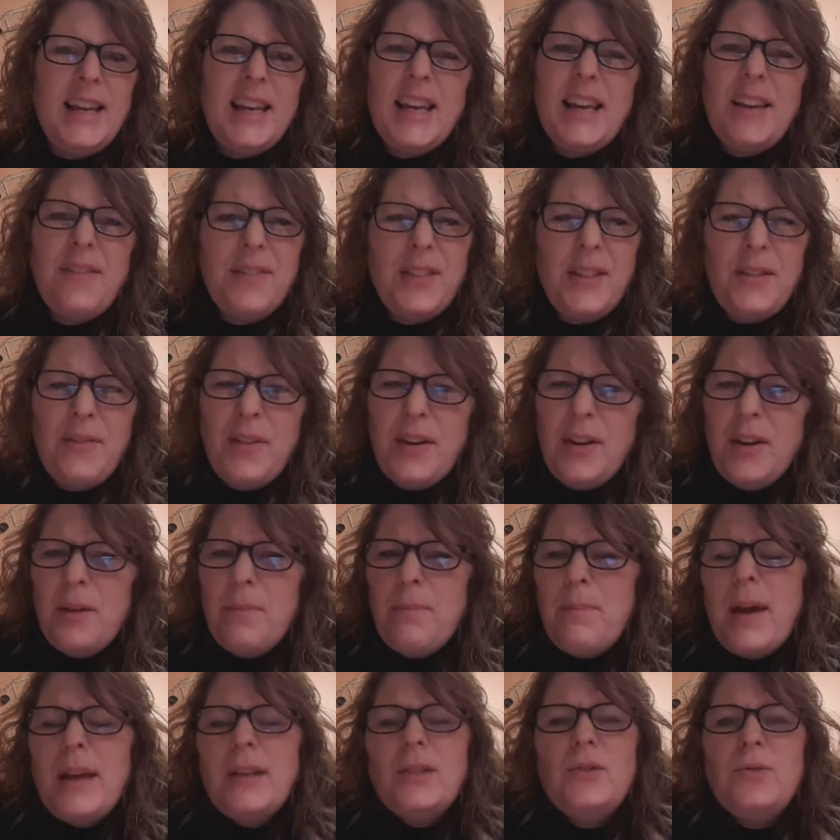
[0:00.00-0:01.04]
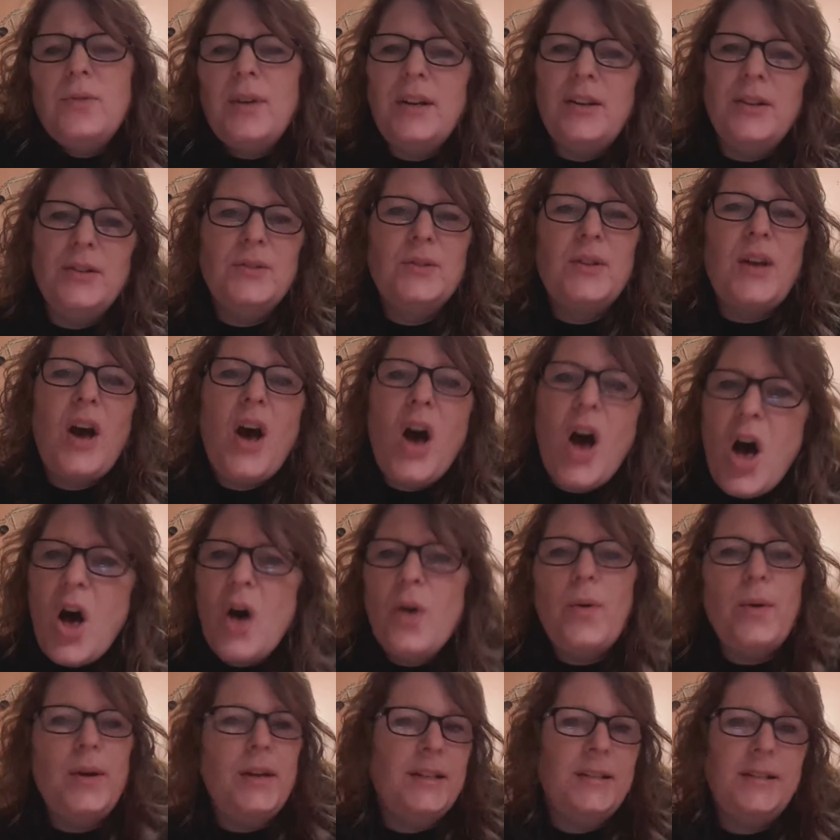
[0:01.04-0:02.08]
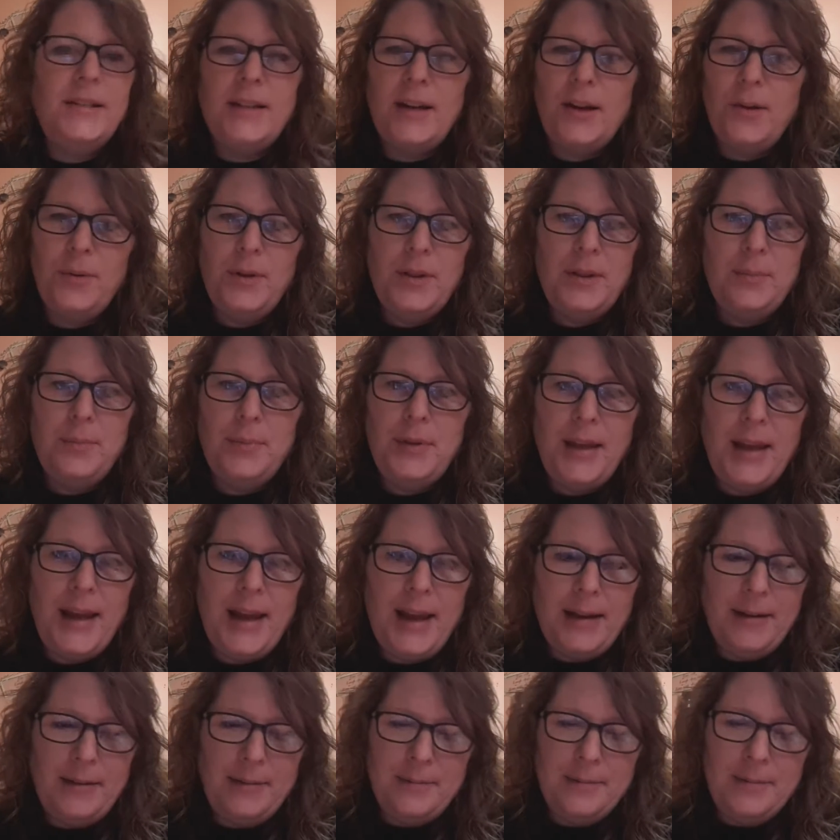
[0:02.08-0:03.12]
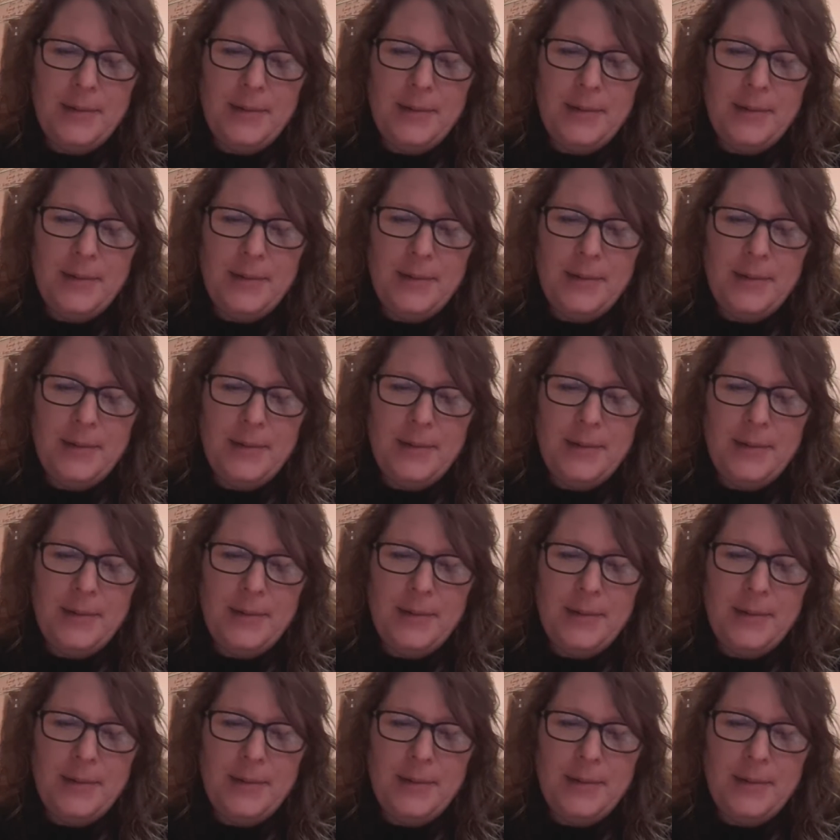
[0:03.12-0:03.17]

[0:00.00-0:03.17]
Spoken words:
Even the very best writers always start with a plan.